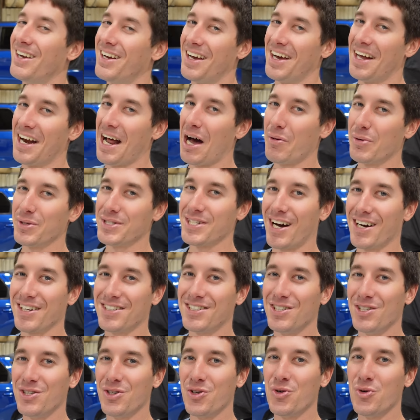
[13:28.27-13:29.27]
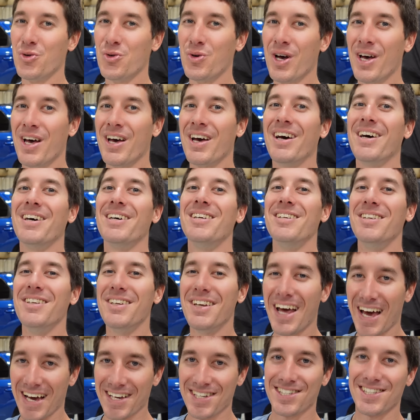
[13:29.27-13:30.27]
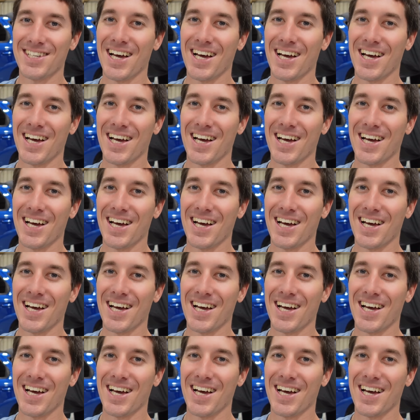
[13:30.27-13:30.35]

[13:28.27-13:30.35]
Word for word: And I will talk to you next